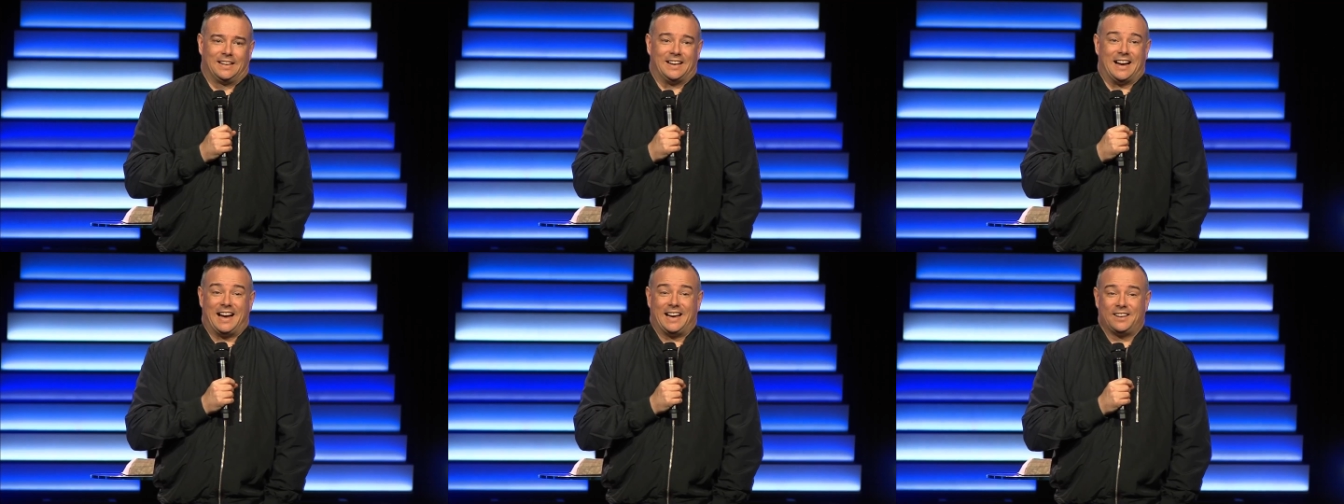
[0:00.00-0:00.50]

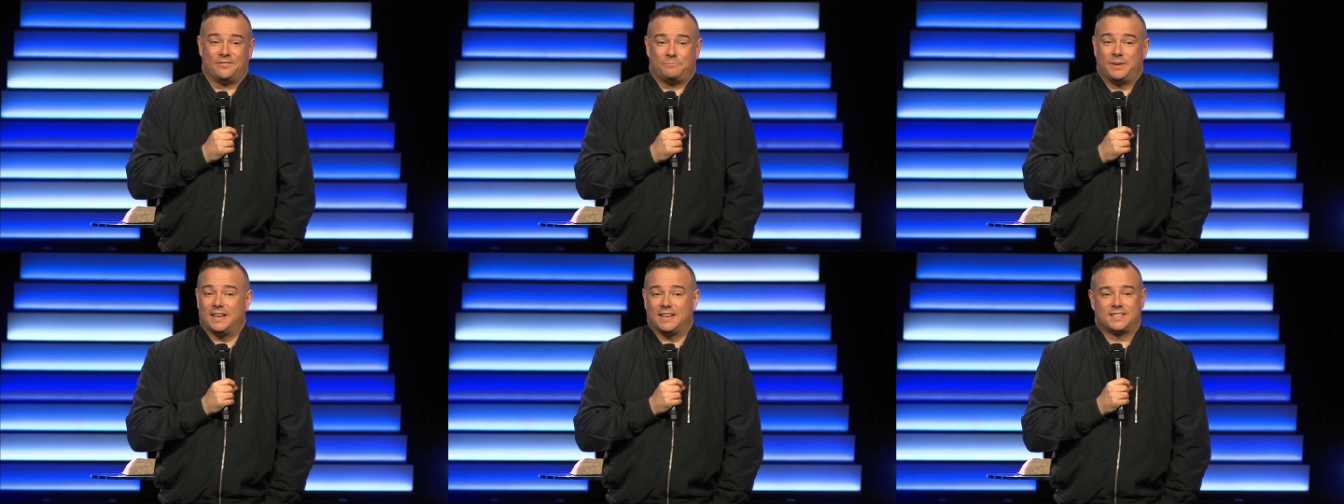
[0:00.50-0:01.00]
I have
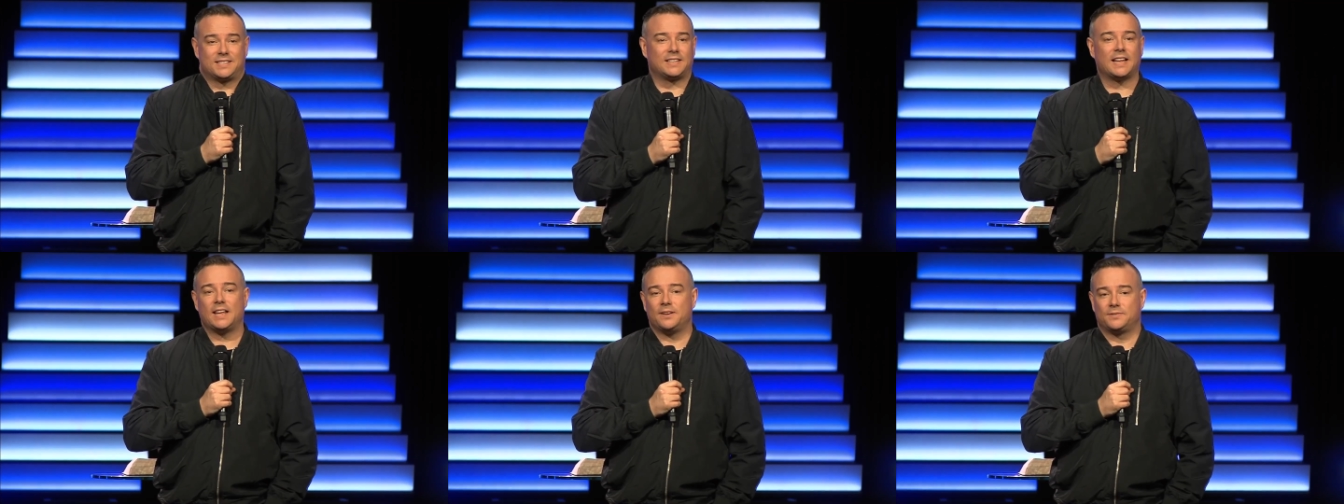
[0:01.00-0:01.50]
been a
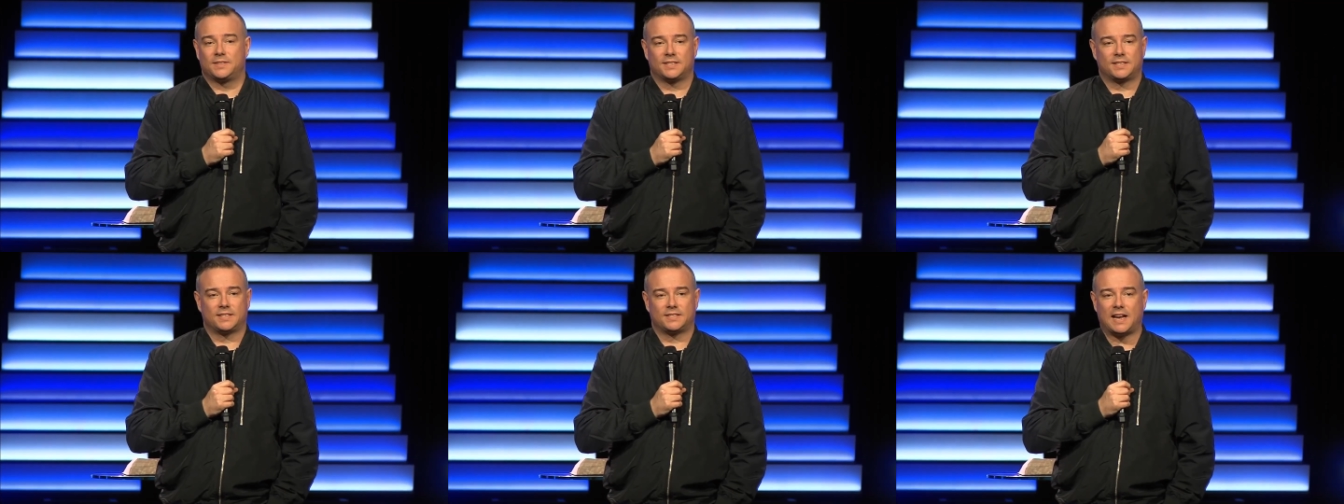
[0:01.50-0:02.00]
slave to
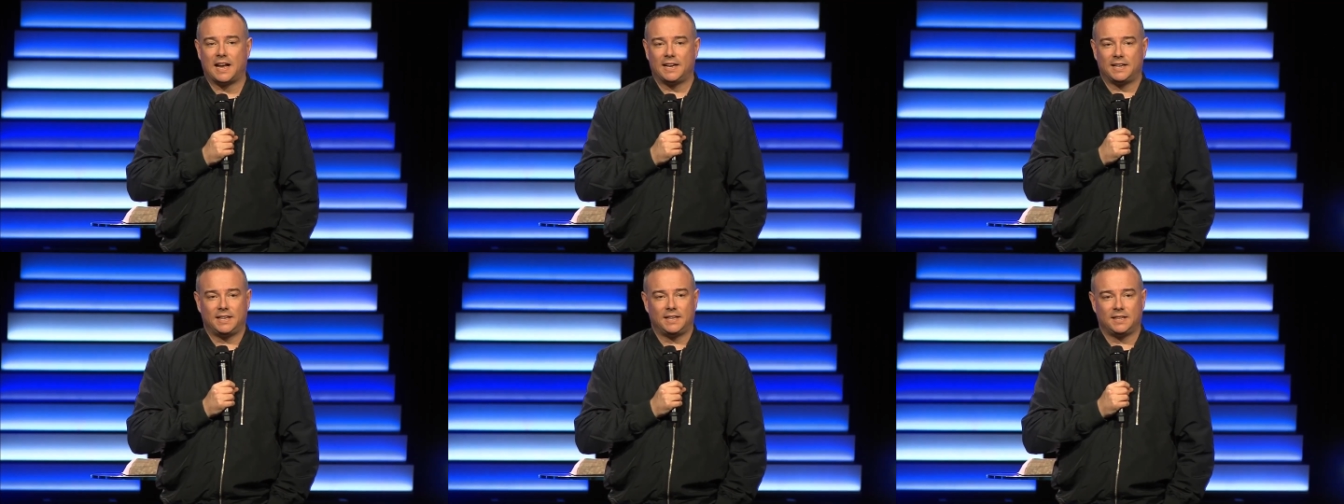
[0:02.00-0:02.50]

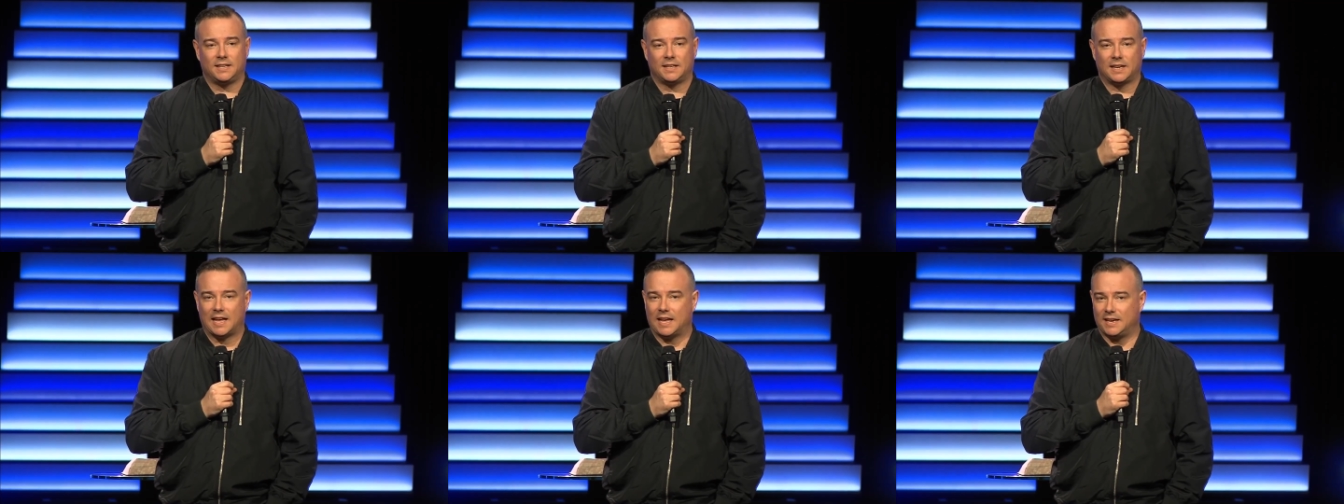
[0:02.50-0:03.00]
society
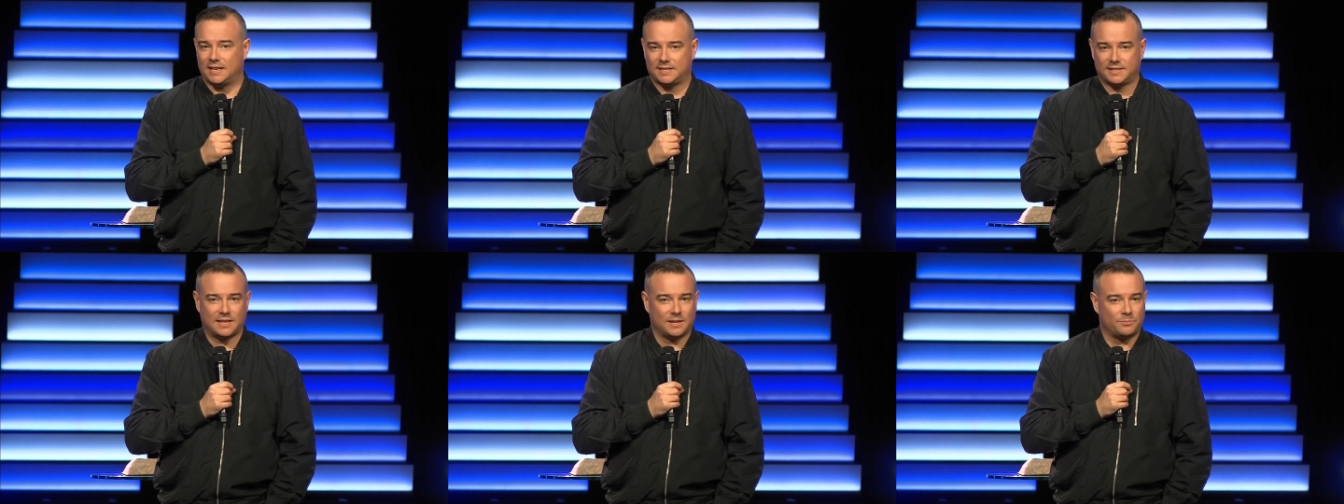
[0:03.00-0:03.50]
and its
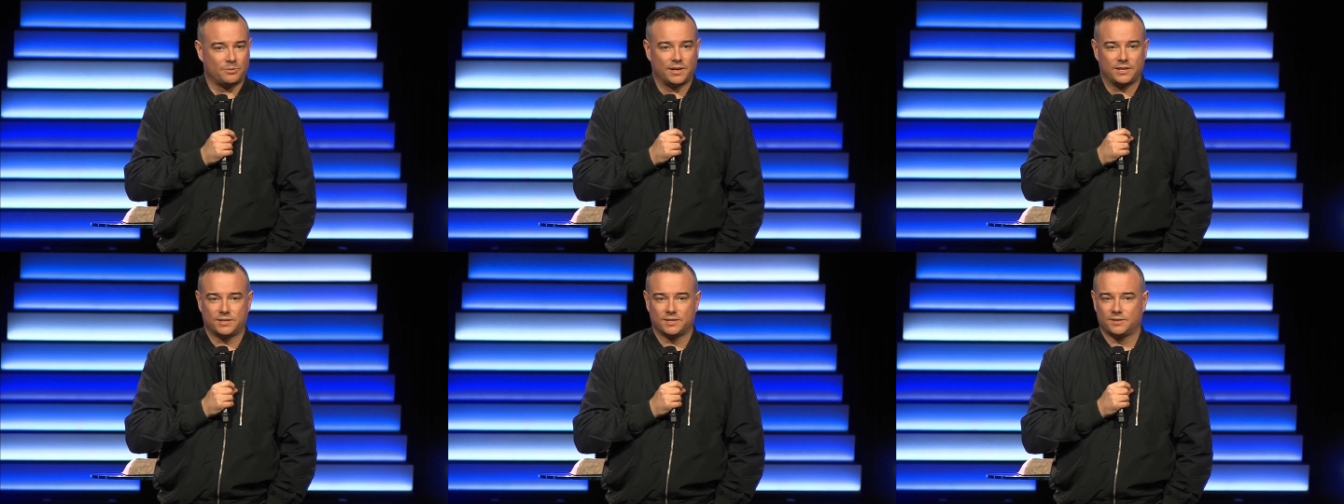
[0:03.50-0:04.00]

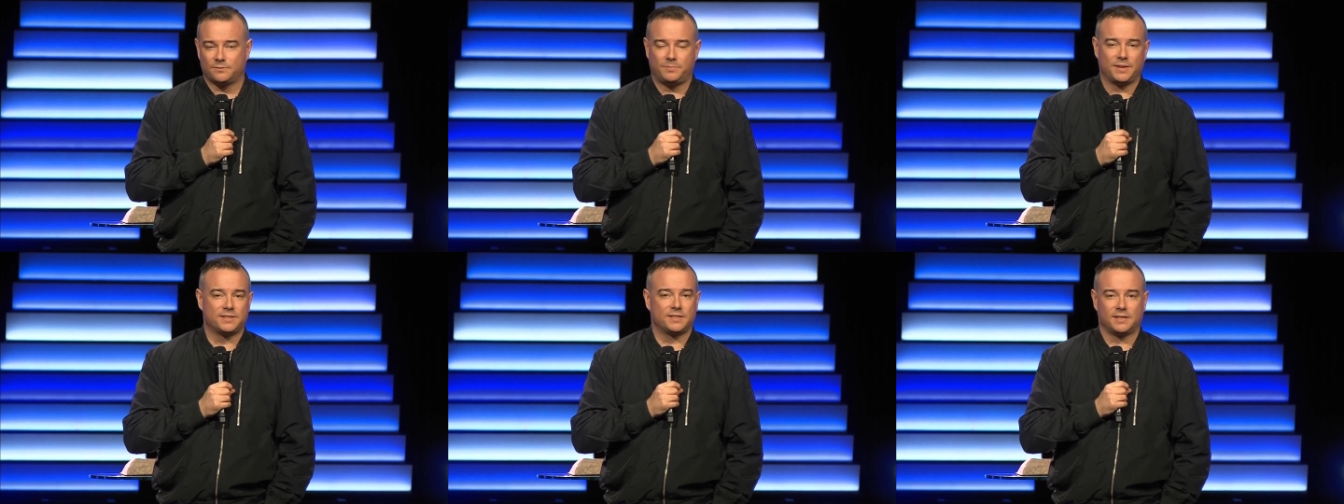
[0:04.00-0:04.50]
celebrations of
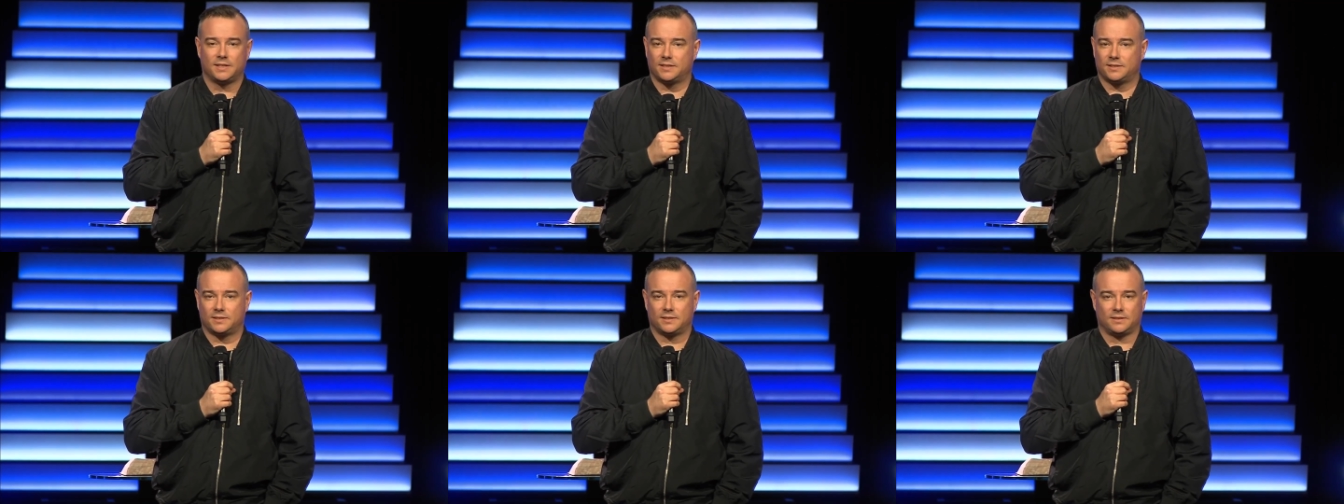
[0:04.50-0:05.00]

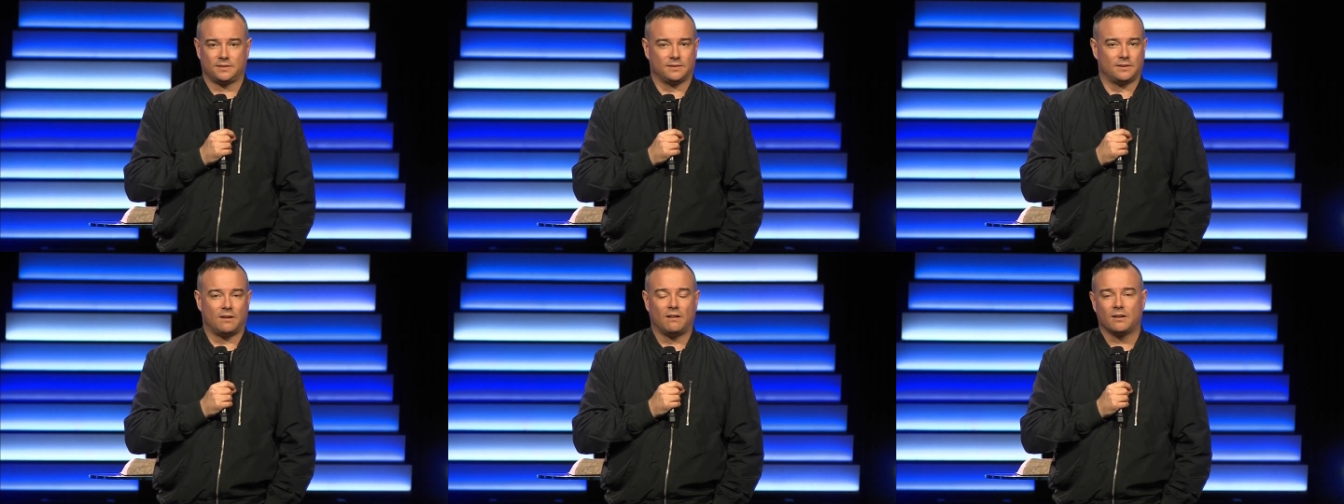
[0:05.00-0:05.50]
busyness, and
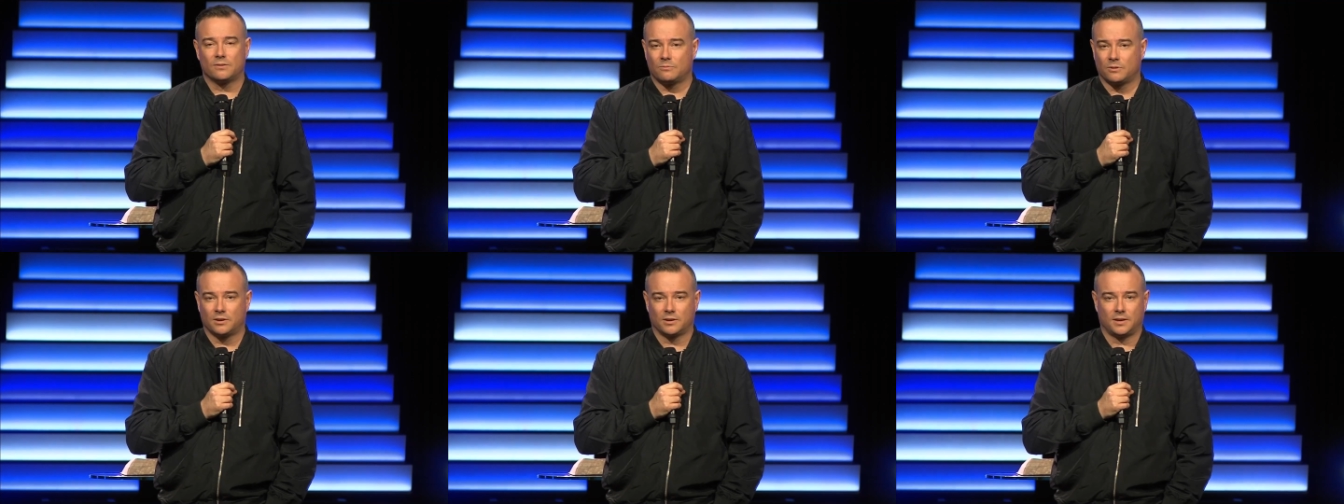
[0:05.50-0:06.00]
hard
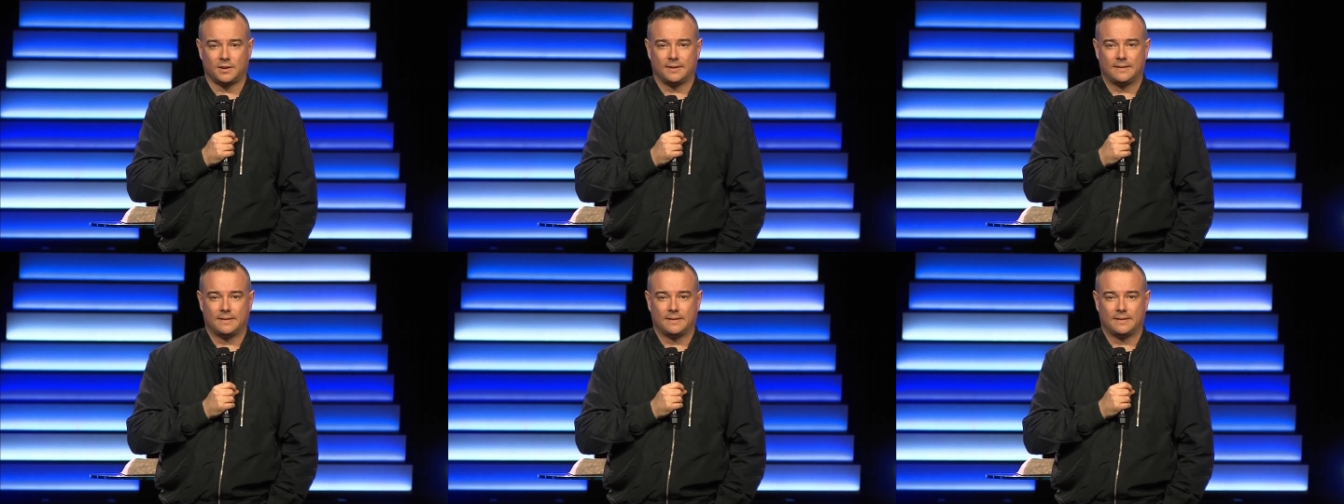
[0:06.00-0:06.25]
work.